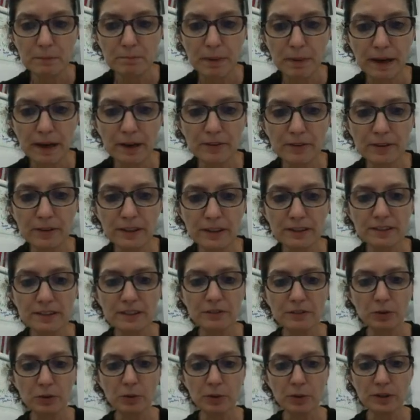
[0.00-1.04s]
Batteries,
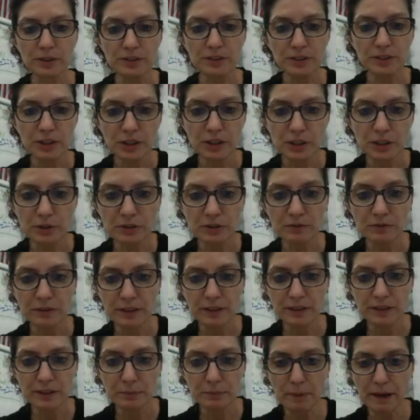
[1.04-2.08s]
of course. Who
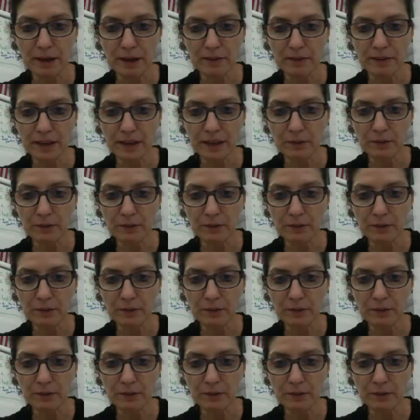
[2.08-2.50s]
invented the battery?